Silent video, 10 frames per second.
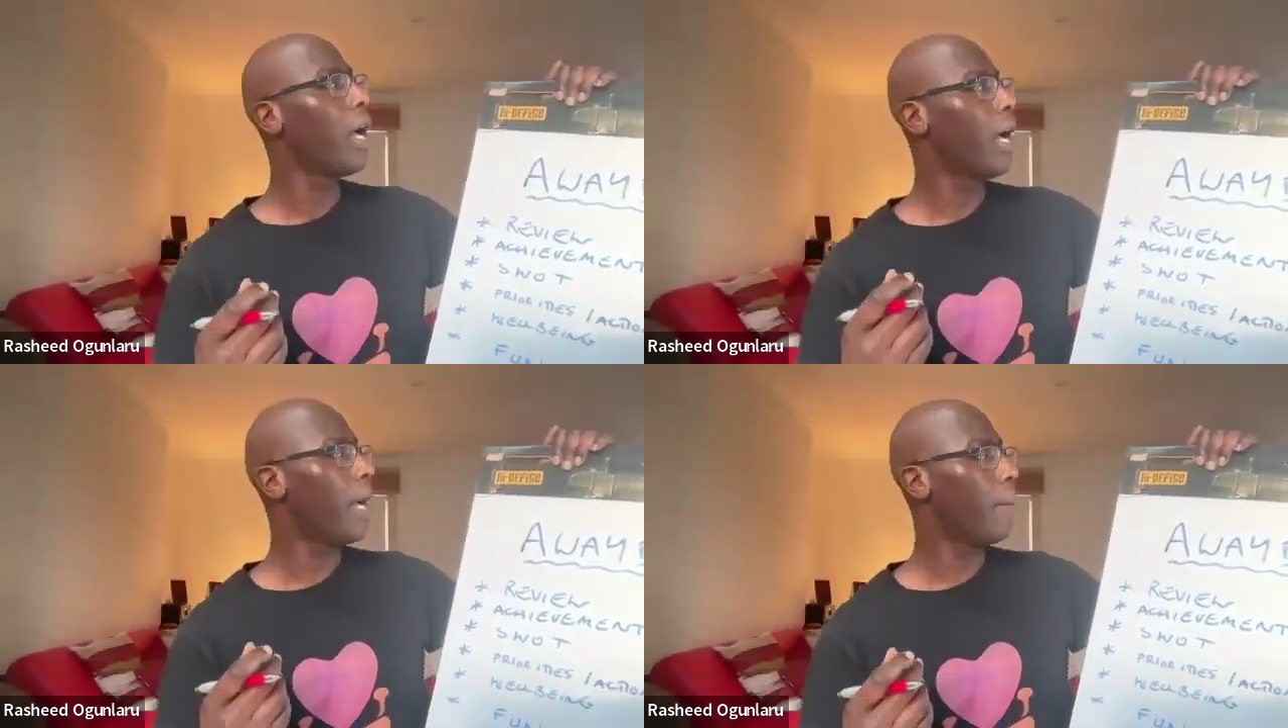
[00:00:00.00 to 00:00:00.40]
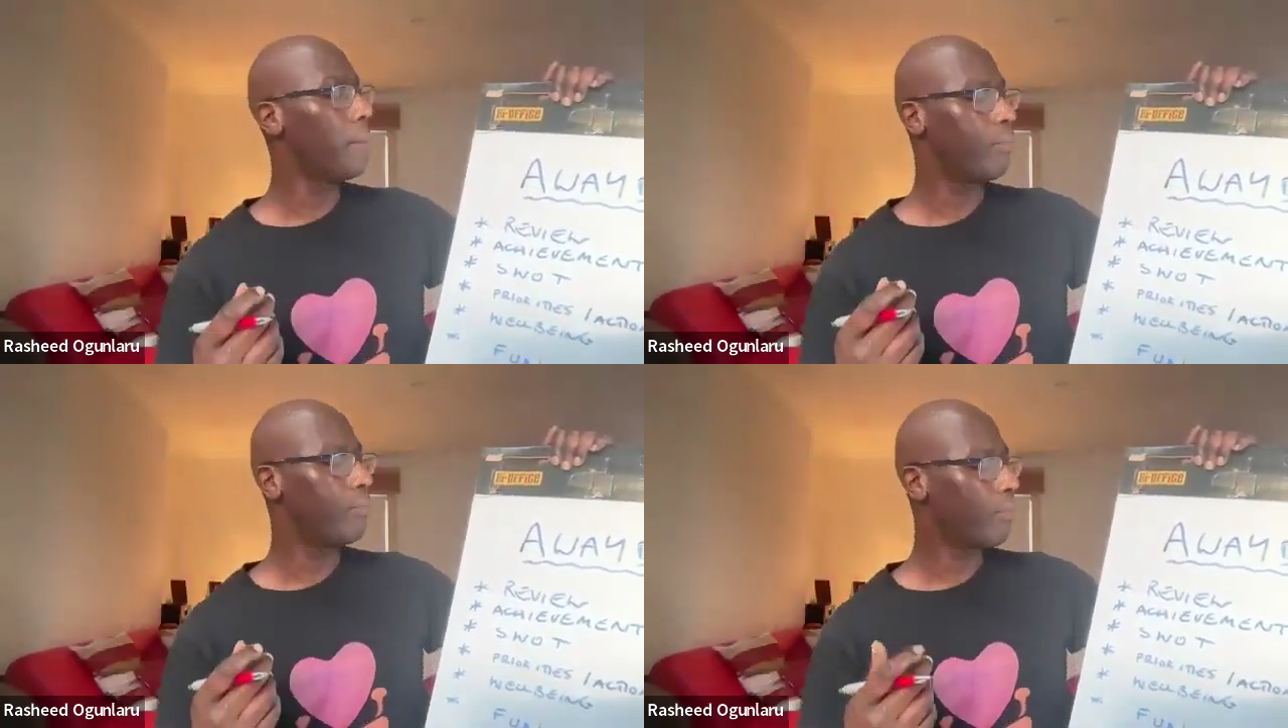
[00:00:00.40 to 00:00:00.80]

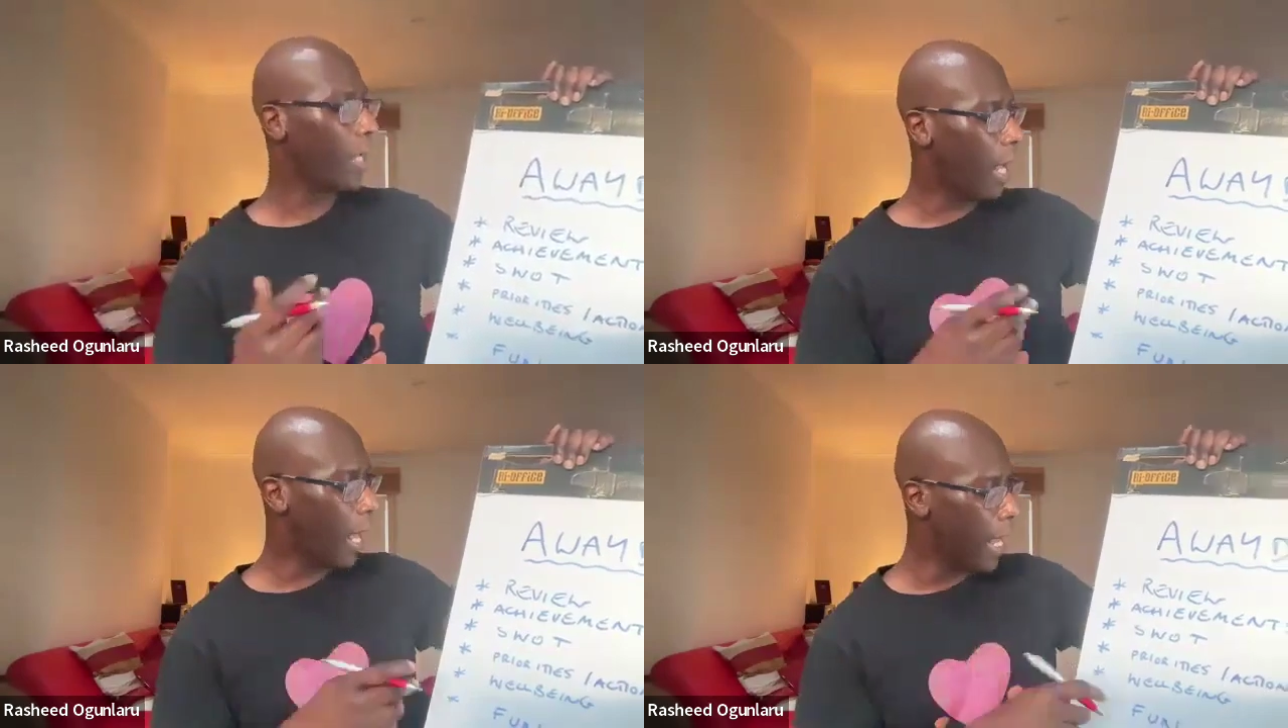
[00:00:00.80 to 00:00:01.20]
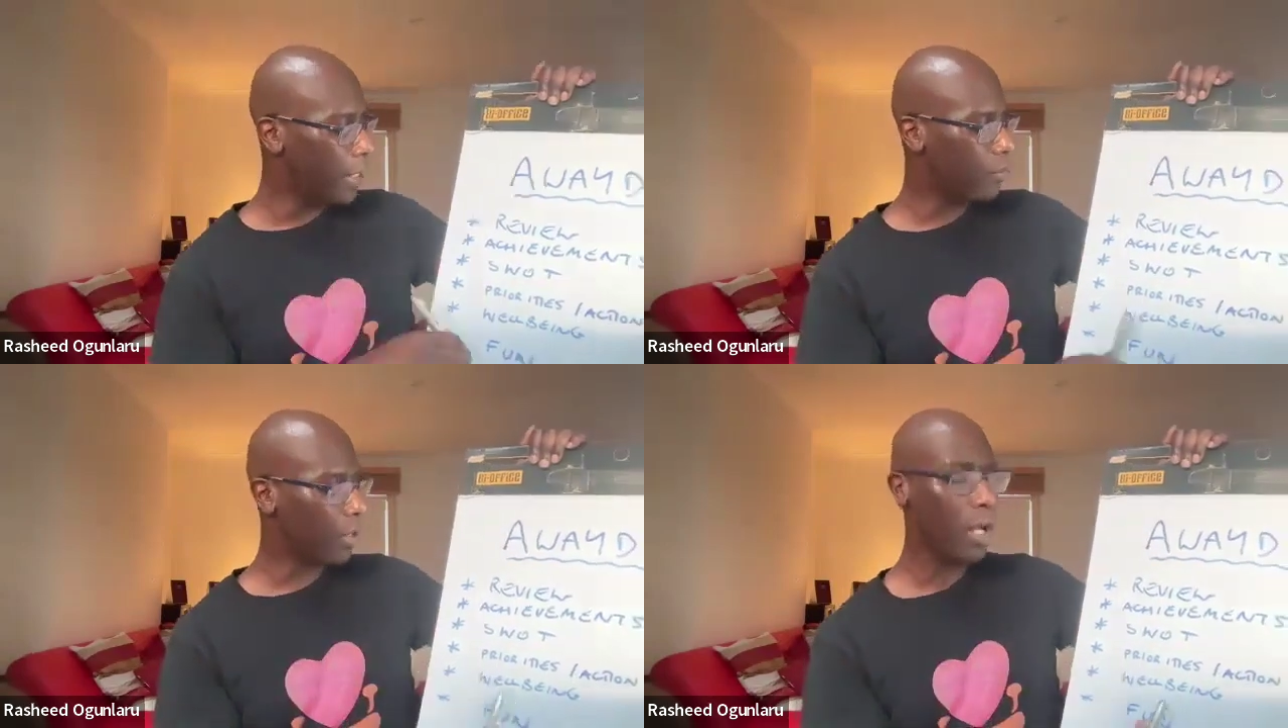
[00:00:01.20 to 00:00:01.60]

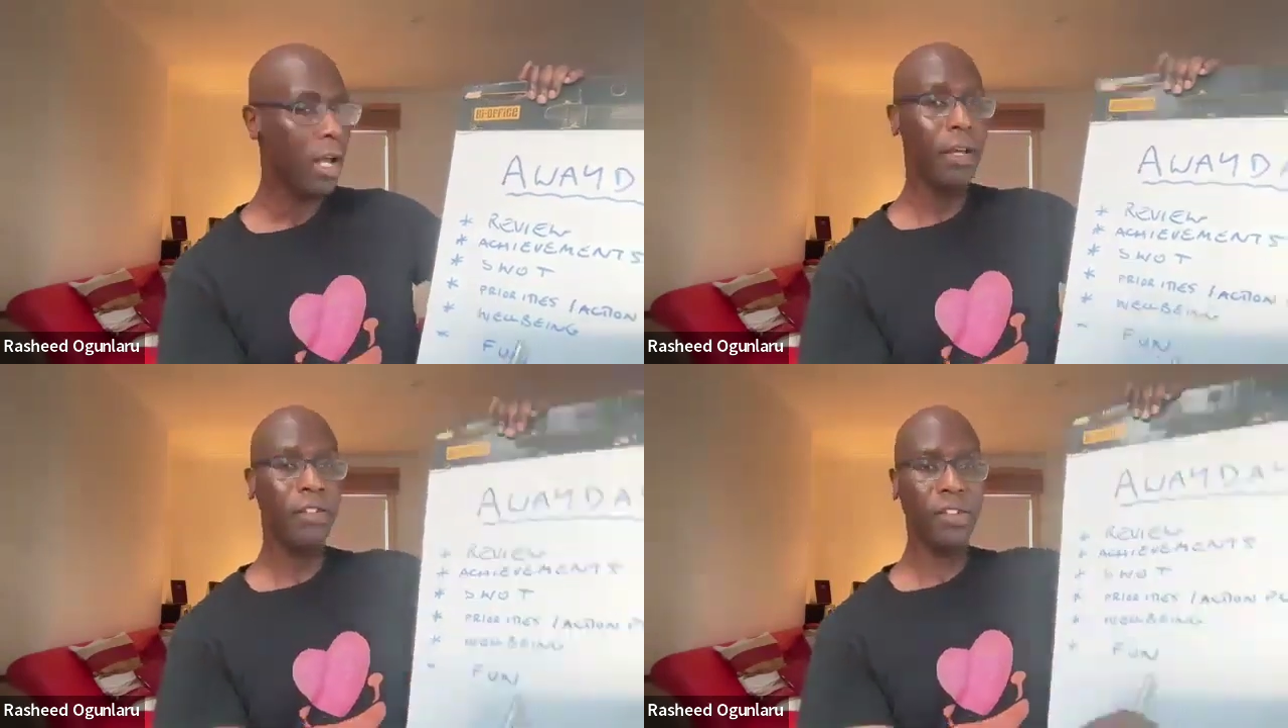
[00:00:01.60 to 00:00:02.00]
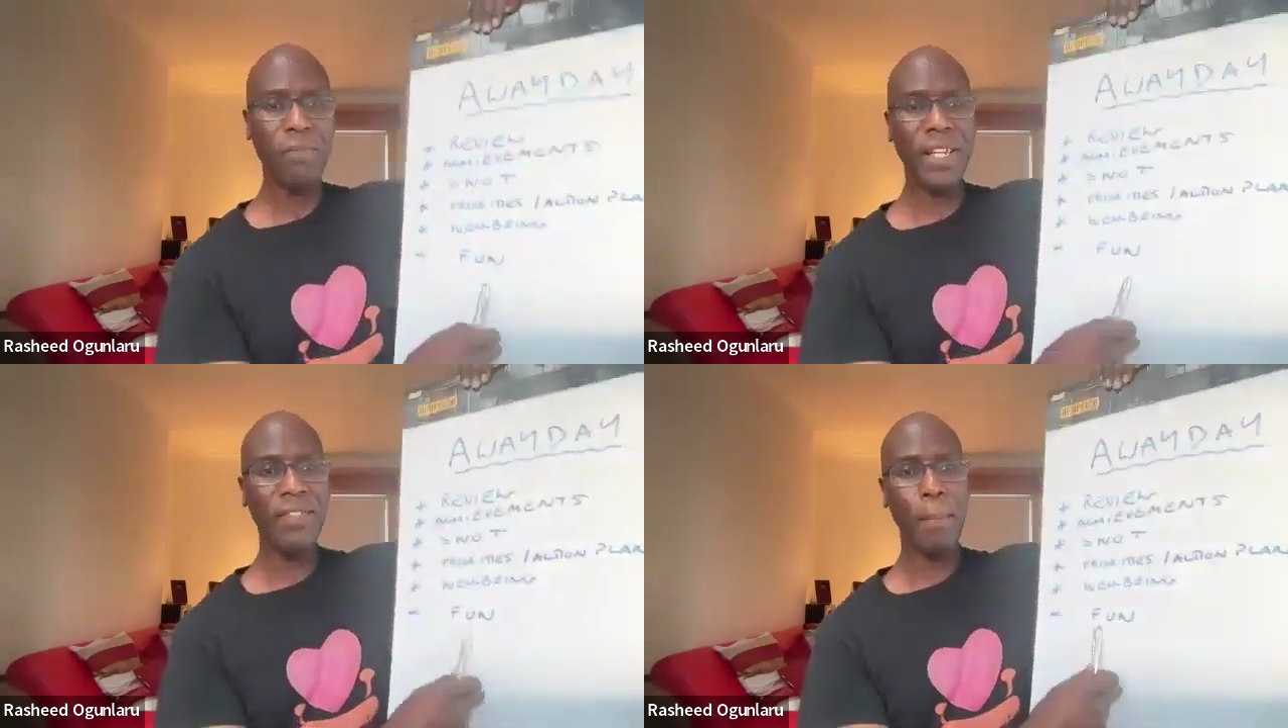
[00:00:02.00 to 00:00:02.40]
And
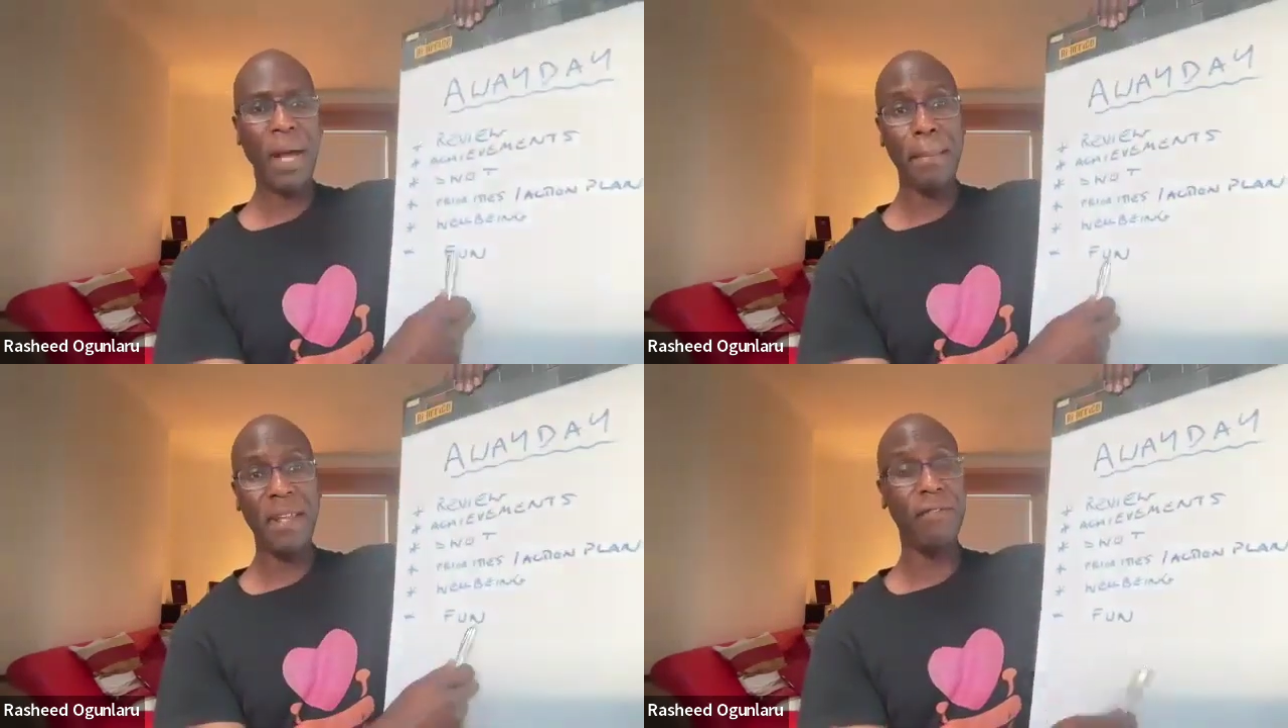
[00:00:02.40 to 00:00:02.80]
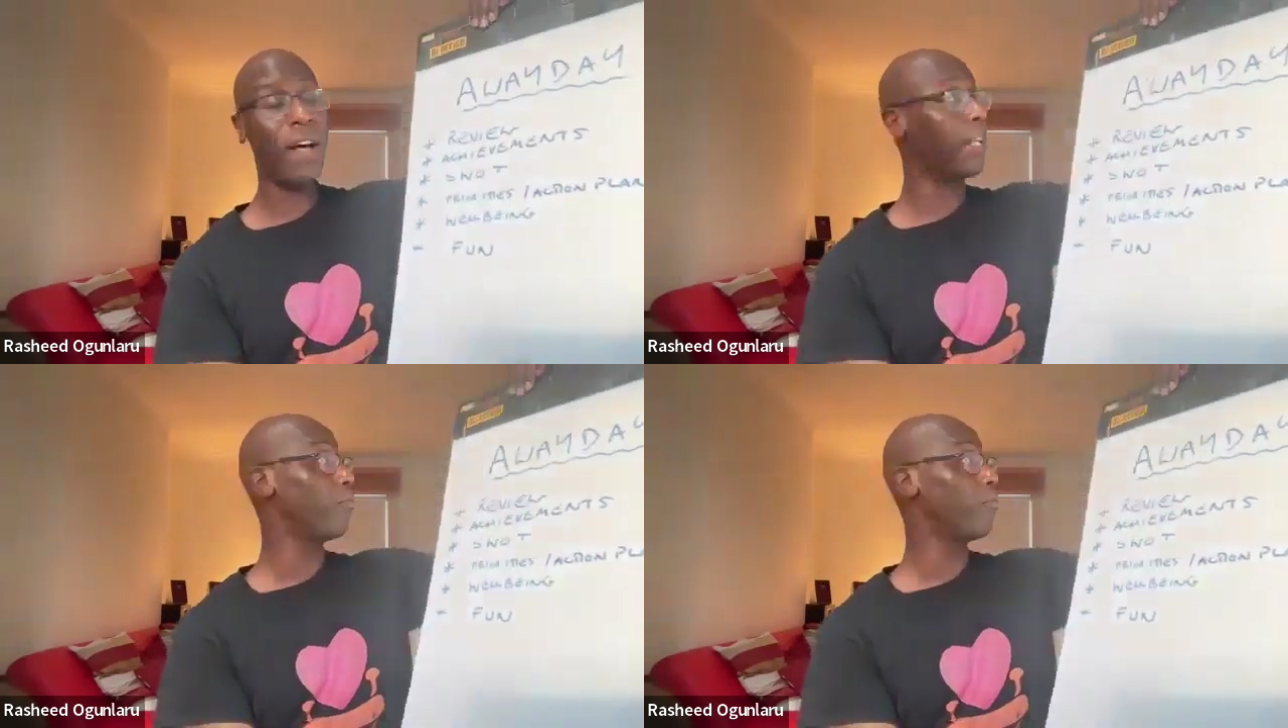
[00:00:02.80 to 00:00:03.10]
something that might be fun.